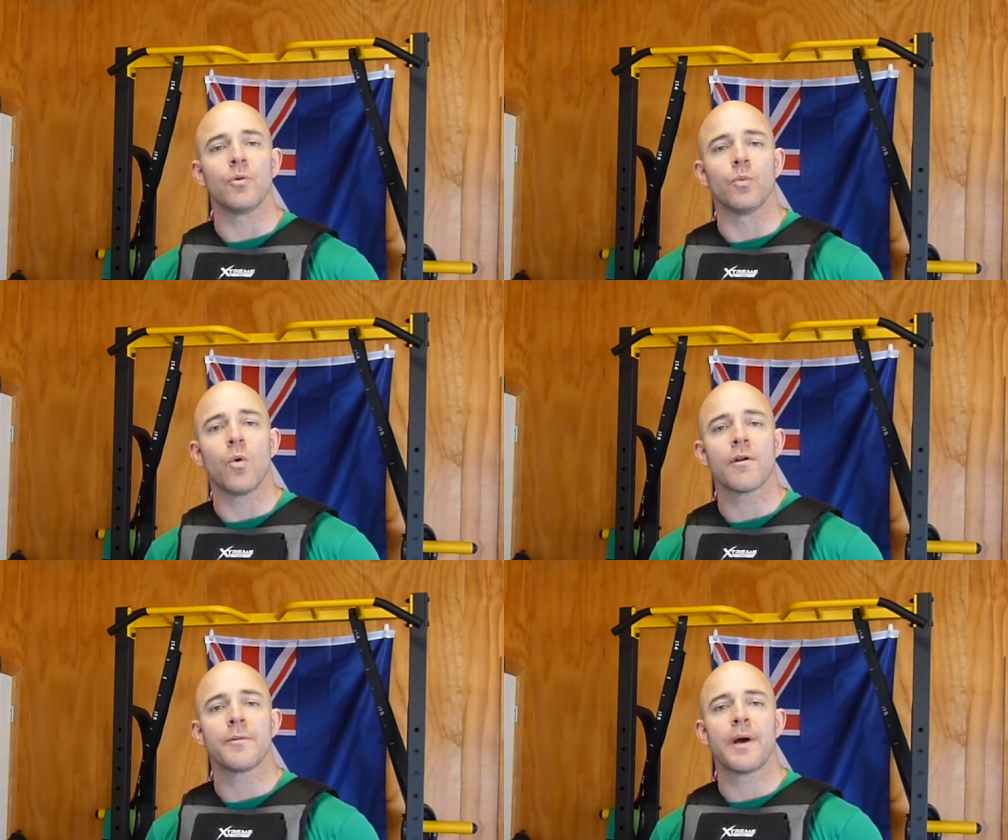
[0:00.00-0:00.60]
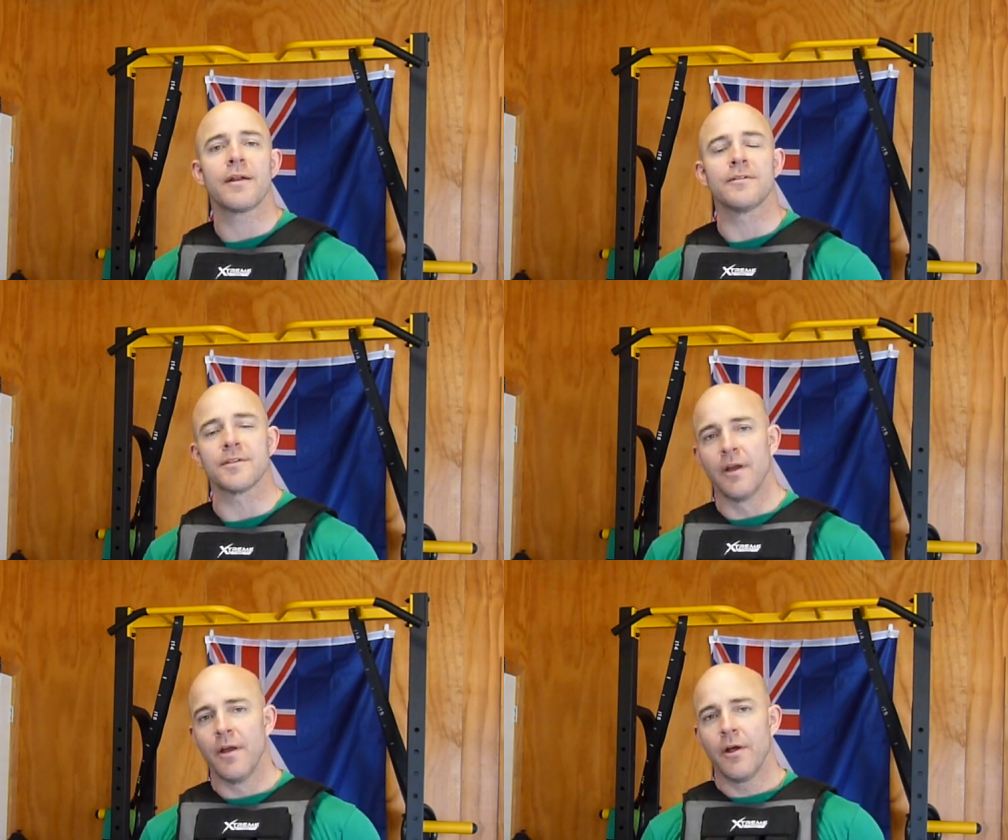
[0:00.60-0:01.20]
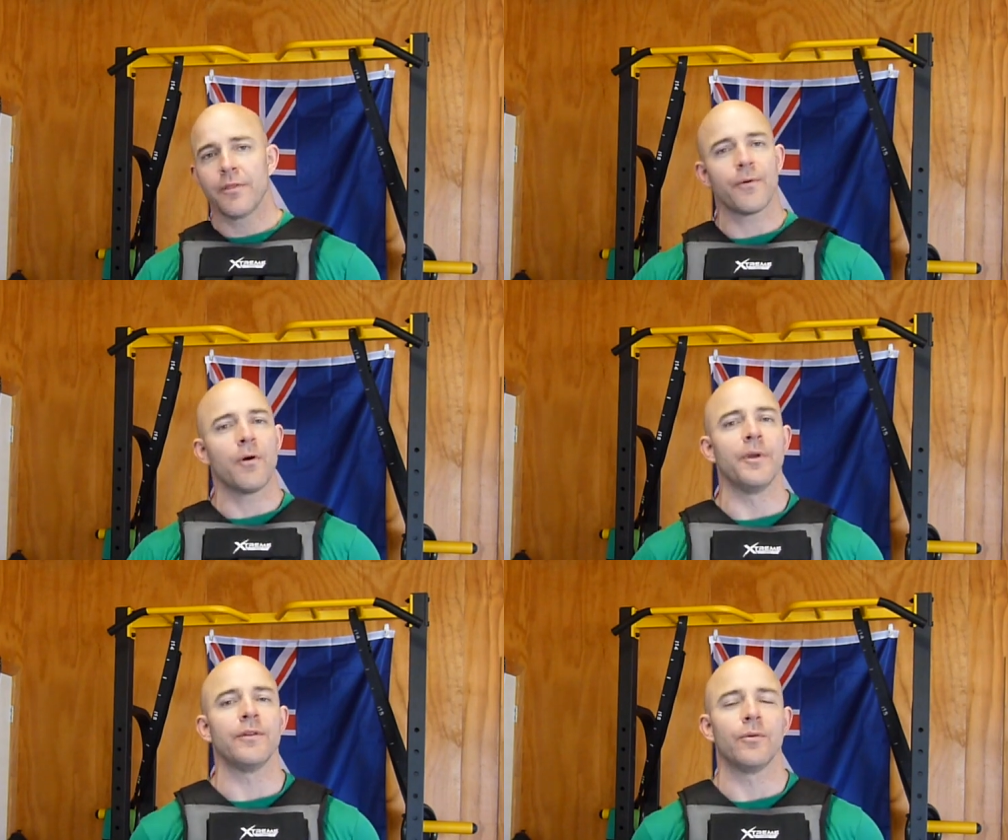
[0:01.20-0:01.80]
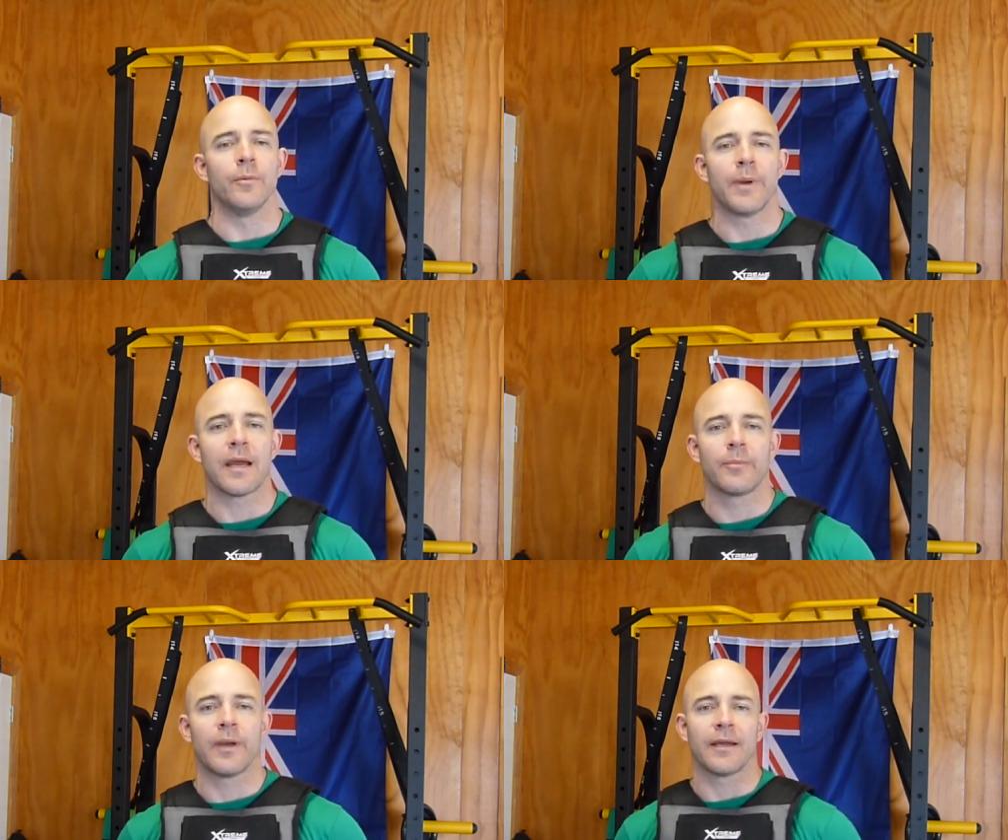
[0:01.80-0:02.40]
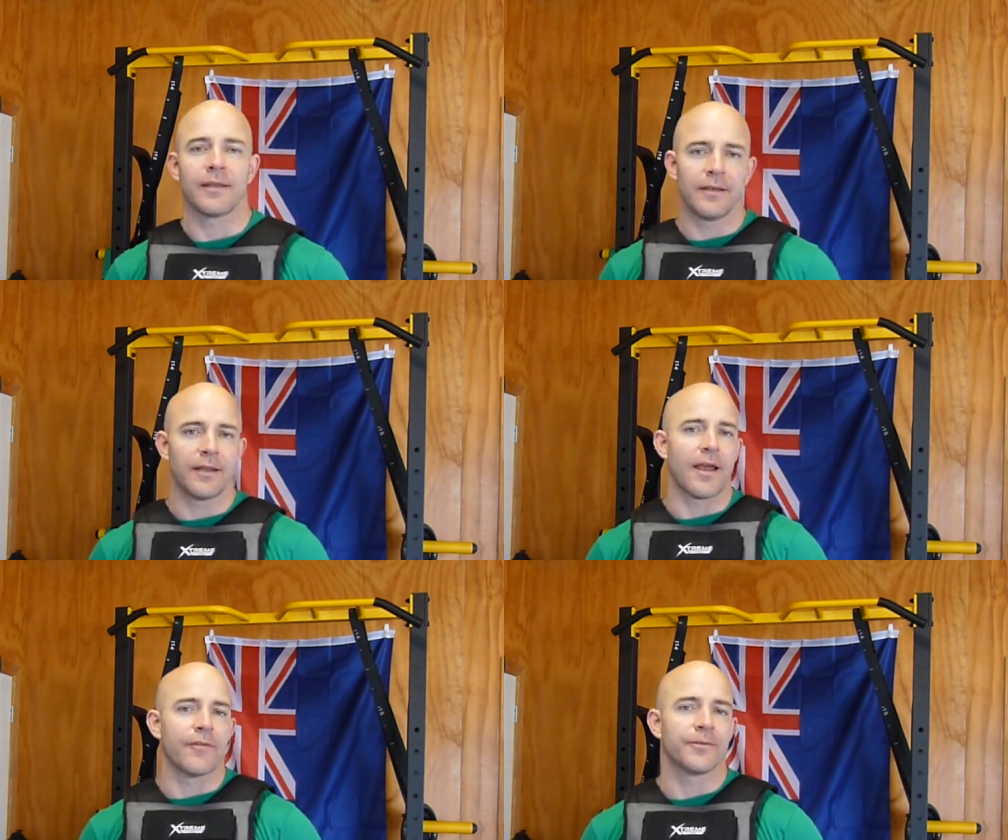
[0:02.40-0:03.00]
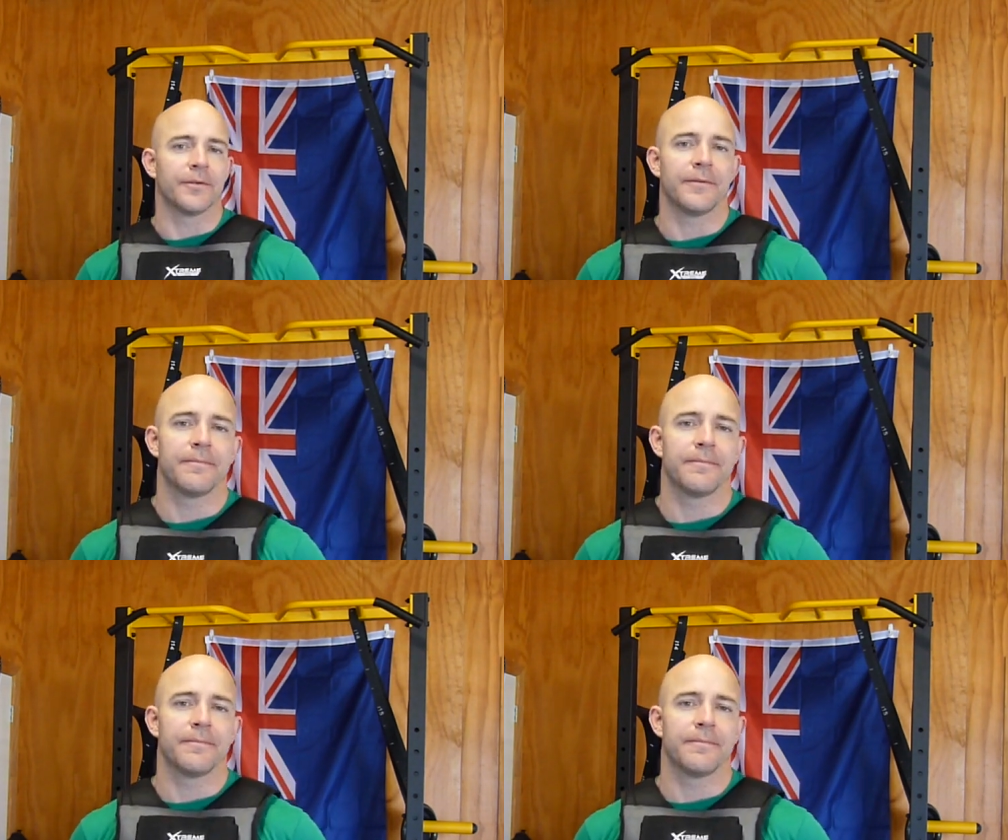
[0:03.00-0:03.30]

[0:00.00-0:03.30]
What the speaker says: old water bottles, throw them into a backpack, and get after it.